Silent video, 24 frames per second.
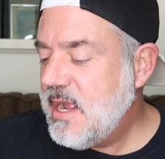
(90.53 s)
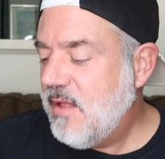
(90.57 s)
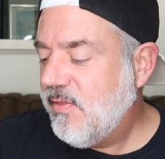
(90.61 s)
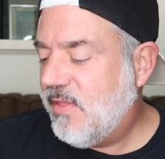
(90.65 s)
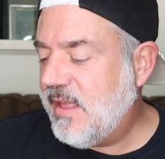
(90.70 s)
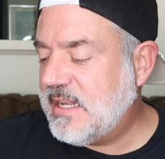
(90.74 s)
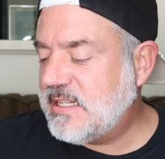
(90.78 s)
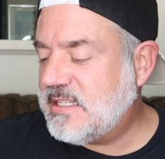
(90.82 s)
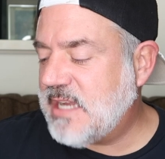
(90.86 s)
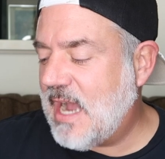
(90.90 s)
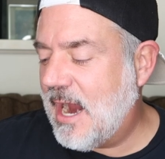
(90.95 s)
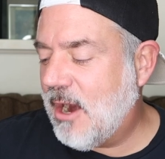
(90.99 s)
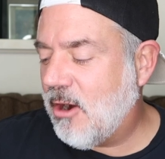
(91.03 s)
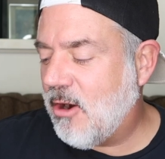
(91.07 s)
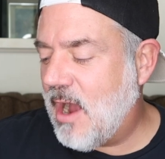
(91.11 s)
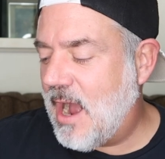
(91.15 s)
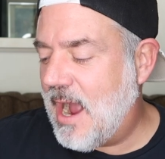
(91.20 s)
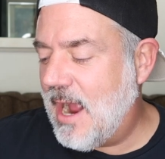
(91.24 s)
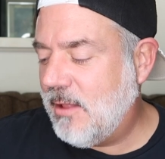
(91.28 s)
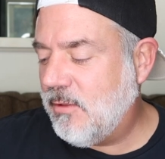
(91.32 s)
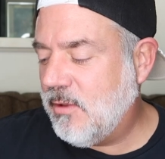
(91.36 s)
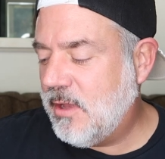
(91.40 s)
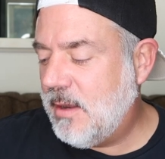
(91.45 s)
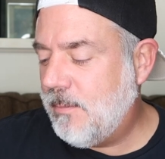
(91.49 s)
The entire
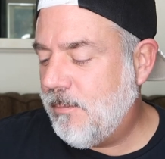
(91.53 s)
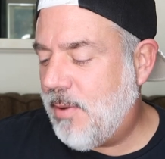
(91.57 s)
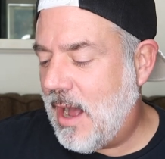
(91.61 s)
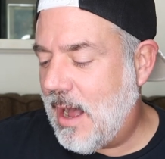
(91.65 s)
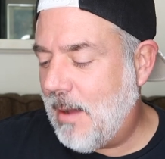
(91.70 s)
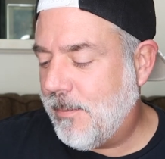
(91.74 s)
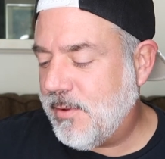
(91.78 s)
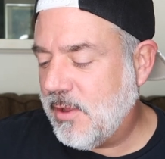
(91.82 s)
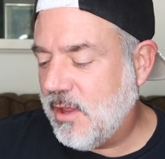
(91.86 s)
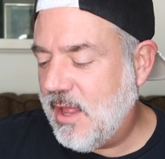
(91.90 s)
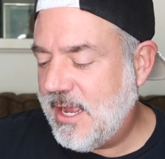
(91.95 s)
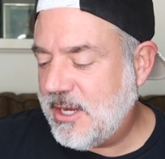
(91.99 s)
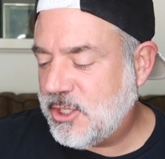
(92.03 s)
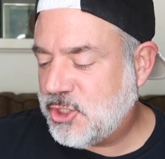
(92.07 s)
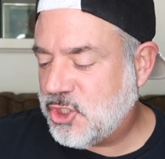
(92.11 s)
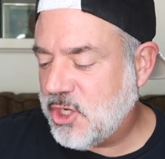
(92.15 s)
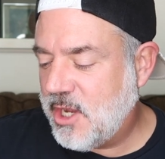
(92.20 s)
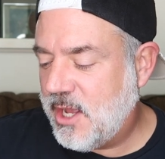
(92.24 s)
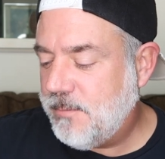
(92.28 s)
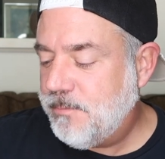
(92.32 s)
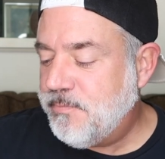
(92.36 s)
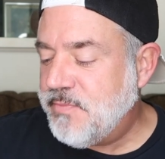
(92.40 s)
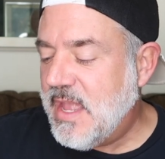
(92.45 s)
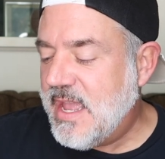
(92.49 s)
island
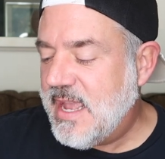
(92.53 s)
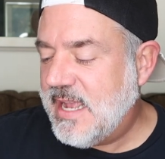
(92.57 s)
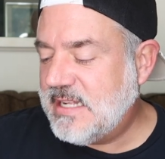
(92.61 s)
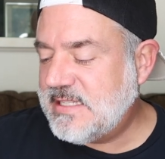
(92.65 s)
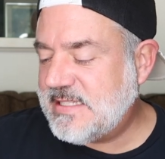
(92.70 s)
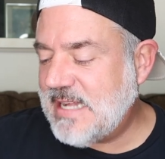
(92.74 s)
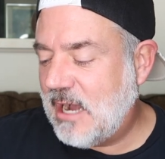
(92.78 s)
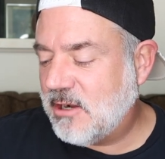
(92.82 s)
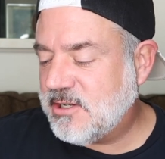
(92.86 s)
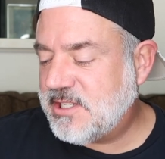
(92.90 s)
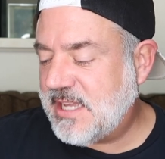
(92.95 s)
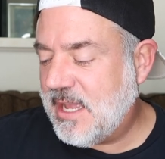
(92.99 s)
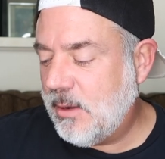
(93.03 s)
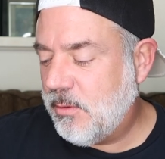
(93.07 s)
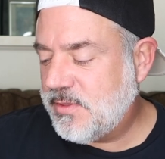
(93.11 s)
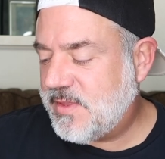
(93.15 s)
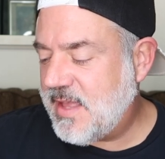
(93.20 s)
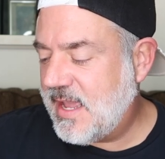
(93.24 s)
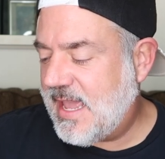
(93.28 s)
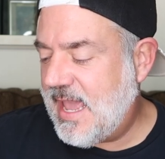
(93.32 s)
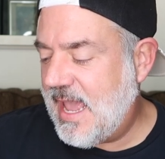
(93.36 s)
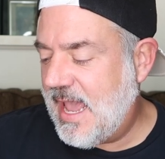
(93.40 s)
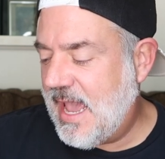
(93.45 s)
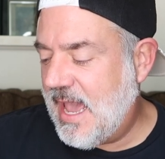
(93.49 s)
population is out to get what
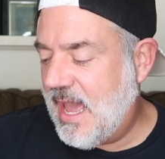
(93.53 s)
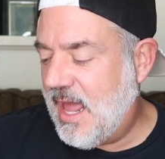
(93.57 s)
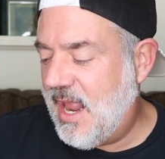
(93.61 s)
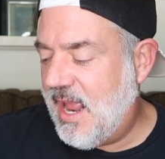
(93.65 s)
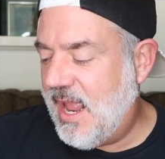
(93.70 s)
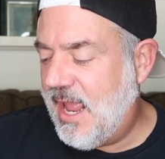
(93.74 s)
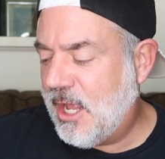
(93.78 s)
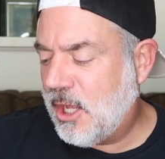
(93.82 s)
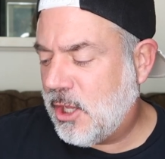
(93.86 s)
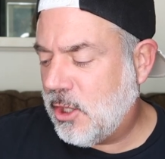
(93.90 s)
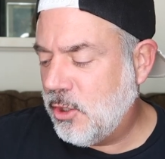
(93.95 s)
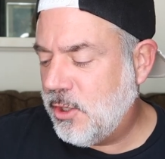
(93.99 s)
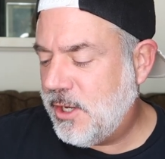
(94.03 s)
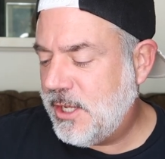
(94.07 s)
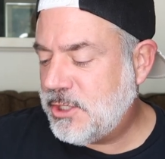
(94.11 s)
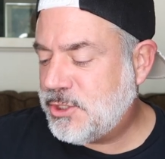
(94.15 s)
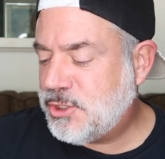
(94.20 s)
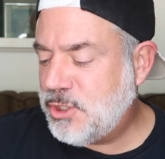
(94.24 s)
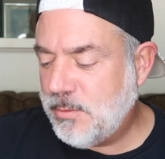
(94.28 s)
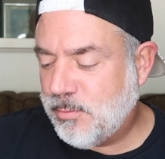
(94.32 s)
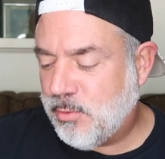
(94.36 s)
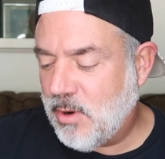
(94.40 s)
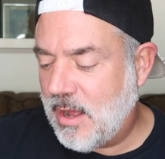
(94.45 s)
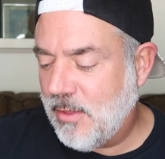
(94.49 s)
they can, including
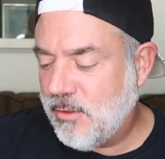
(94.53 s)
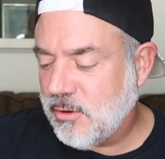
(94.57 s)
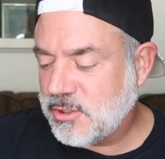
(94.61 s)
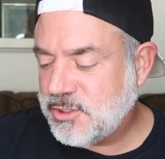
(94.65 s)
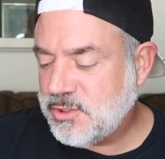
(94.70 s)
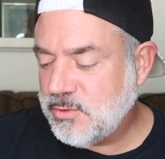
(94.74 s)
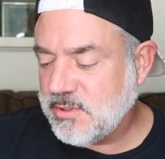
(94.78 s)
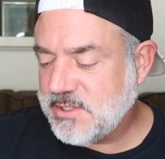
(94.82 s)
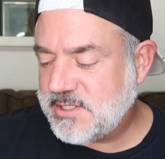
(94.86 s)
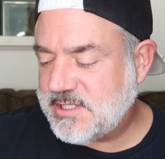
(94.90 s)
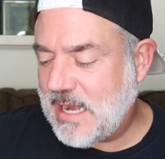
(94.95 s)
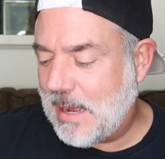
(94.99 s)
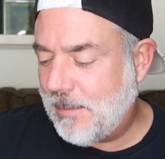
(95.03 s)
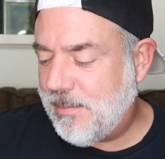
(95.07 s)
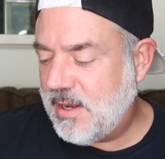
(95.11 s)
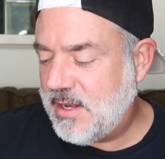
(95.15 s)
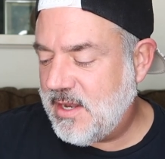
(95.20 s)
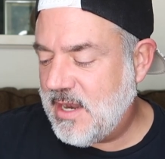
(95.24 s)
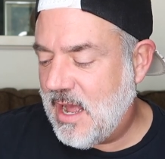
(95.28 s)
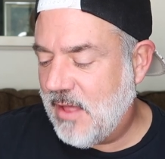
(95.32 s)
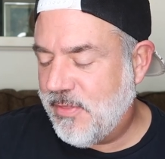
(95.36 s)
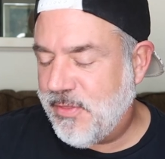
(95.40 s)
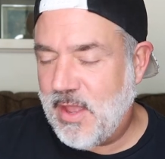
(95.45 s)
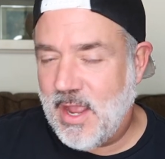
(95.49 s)
two brothers who will stop at
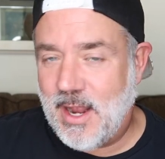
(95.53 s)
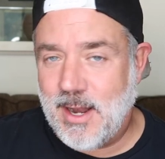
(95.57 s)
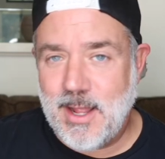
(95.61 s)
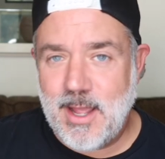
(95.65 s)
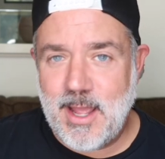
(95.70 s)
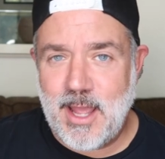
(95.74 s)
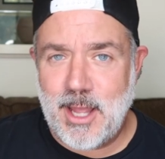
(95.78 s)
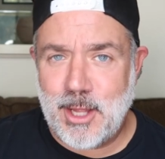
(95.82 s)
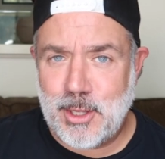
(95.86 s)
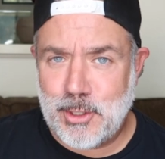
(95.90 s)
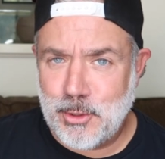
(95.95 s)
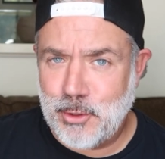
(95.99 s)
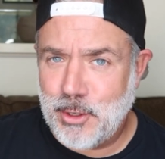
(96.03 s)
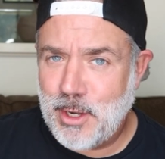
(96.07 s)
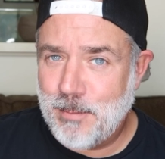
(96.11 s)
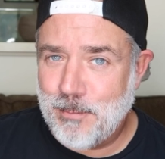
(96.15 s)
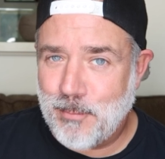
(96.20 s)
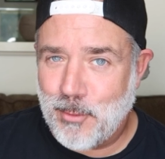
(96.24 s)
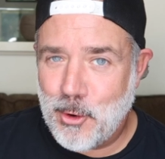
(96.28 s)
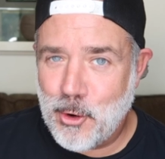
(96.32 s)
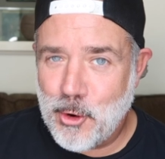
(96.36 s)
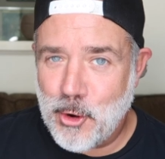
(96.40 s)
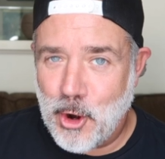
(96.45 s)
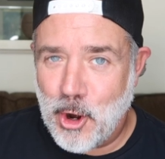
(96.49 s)
nothing, including
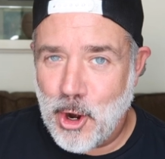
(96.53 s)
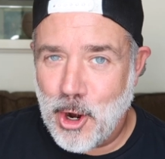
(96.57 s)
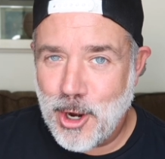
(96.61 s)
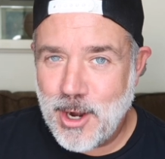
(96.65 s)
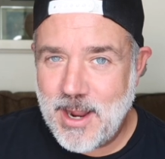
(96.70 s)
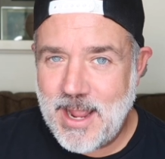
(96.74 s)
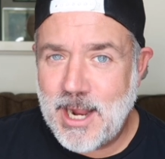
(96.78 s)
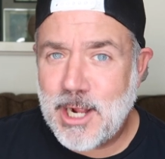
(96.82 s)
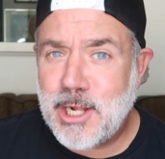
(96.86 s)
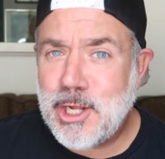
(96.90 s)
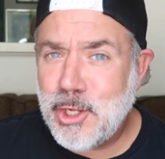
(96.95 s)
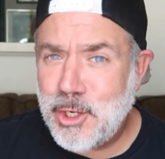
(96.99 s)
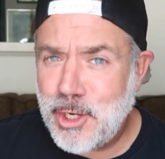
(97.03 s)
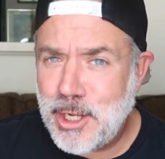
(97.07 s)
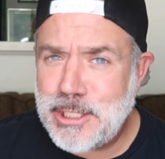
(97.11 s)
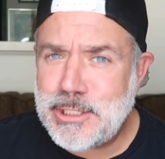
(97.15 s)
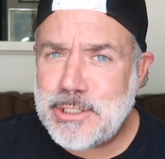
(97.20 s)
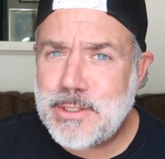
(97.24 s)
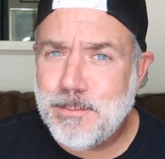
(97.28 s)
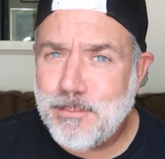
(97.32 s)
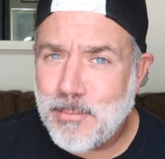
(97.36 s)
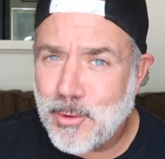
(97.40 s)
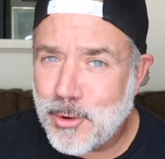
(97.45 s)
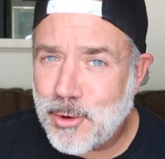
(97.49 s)
murder. Including
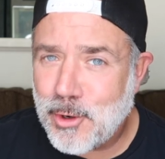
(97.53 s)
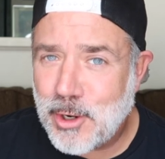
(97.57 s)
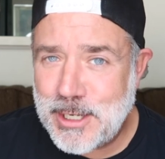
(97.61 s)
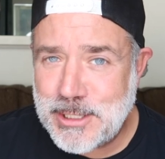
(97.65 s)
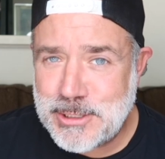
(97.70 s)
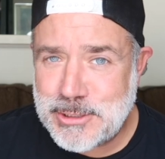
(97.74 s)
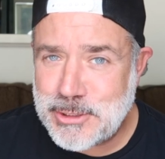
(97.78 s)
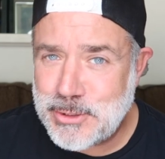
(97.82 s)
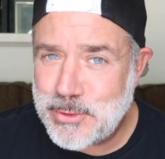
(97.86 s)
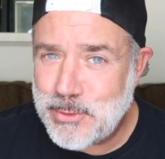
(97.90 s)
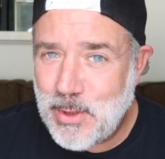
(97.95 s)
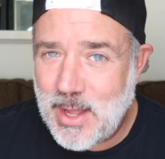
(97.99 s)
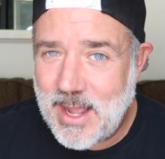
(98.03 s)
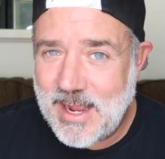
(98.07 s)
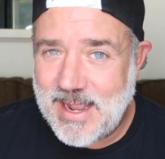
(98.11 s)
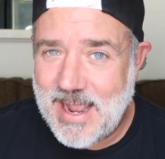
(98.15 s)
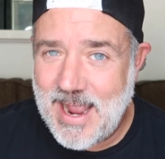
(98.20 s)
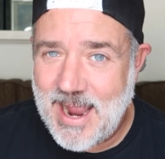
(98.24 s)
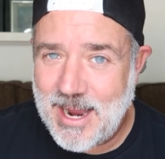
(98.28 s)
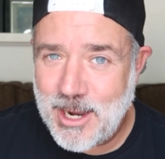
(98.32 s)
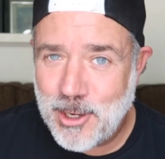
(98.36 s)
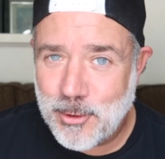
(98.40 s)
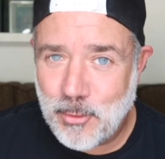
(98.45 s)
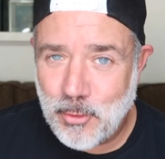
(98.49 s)
murdering two, like,
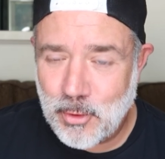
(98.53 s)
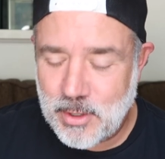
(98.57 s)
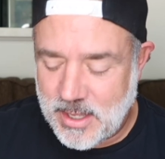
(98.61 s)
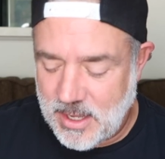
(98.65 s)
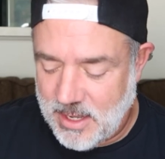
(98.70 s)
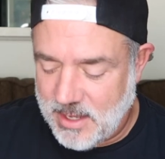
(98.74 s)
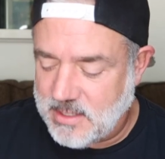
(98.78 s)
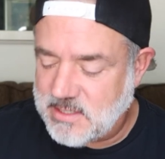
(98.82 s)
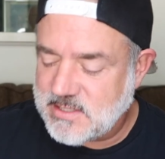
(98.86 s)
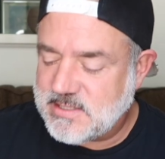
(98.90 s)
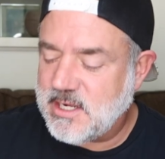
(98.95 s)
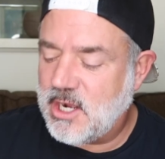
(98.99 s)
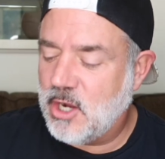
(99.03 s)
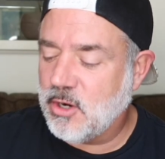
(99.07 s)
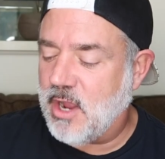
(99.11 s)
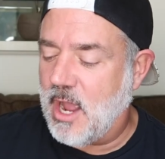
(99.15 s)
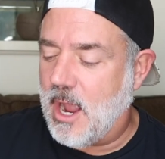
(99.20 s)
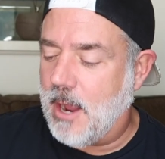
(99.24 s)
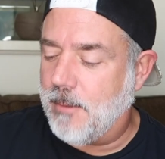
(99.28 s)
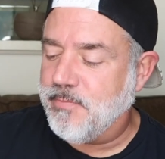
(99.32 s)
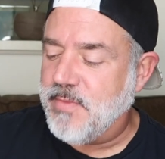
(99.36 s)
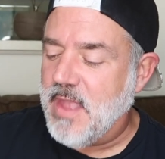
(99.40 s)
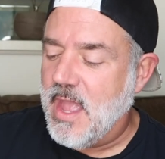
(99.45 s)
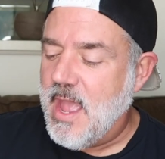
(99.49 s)
8-year-old kids.
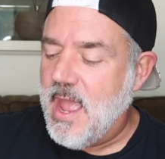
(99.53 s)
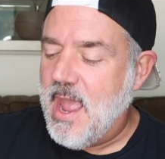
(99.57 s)
Okay.